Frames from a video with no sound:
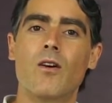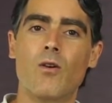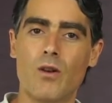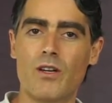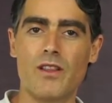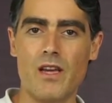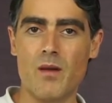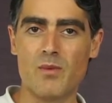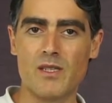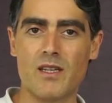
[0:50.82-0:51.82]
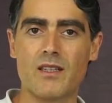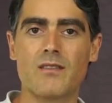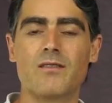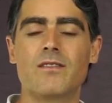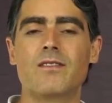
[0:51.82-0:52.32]
or the
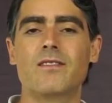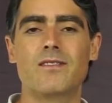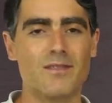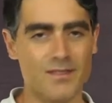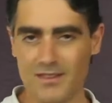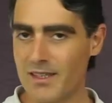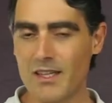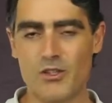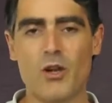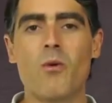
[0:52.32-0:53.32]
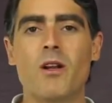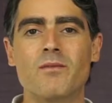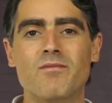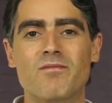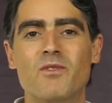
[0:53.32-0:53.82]
opposite, and so
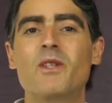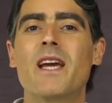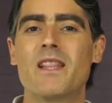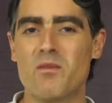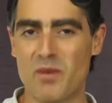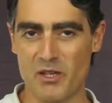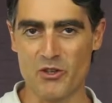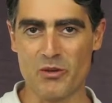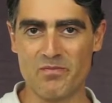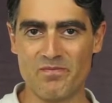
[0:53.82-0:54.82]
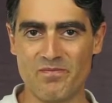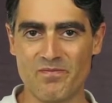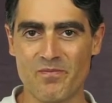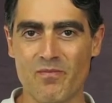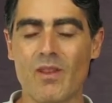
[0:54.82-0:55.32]
on. You get the picture.
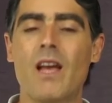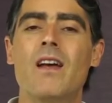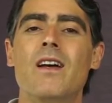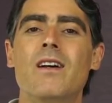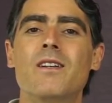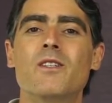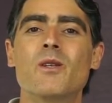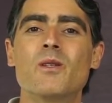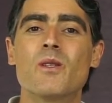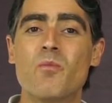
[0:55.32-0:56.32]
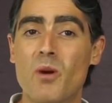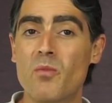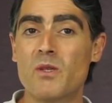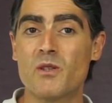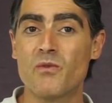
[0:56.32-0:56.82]
Since the
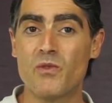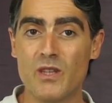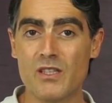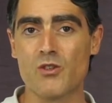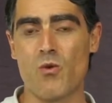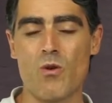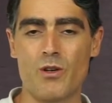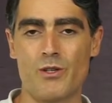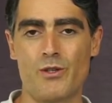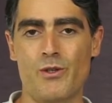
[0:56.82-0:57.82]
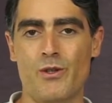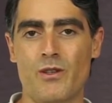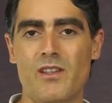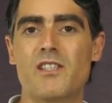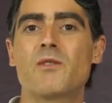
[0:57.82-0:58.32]
purpose of this course
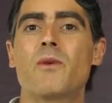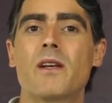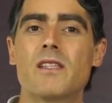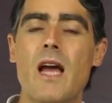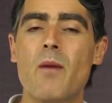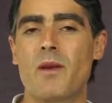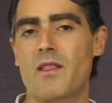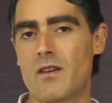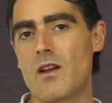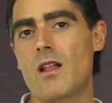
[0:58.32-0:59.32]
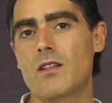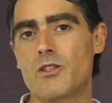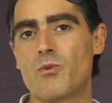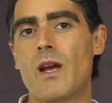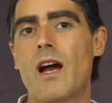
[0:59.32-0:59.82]
is to examine the
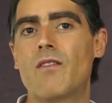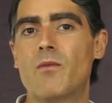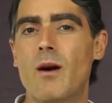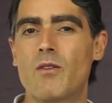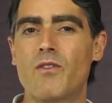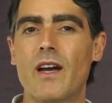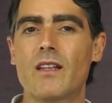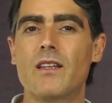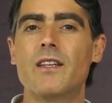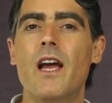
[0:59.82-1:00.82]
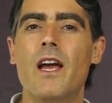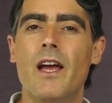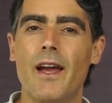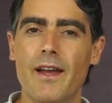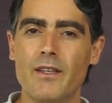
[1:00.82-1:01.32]
knowledge we have about violin
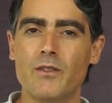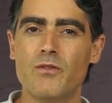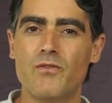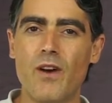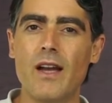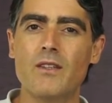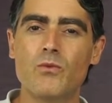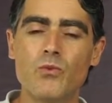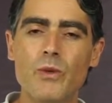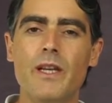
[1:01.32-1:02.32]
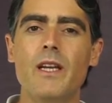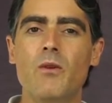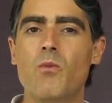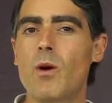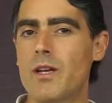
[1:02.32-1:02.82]
and find
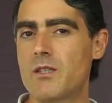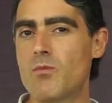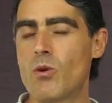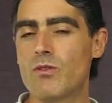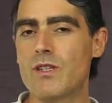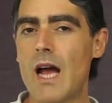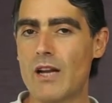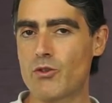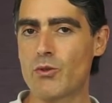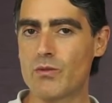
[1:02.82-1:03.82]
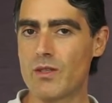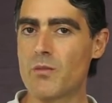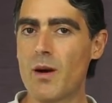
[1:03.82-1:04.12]
really what is most natural to